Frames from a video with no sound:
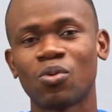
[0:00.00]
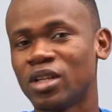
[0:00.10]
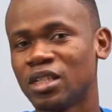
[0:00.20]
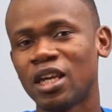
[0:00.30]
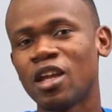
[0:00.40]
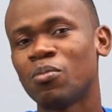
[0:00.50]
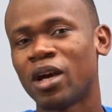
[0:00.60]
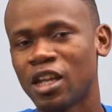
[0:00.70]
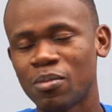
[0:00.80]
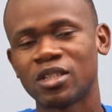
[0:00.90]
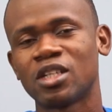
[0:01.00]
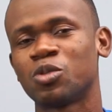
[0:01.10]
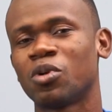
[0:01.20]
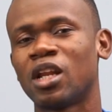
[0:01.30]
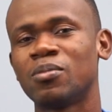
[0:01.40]
Once again, my name is
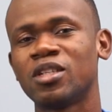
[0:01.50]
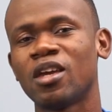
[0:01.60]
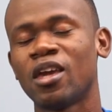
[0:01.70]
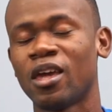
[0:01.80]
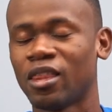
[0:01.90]
Ishmael Lamptey.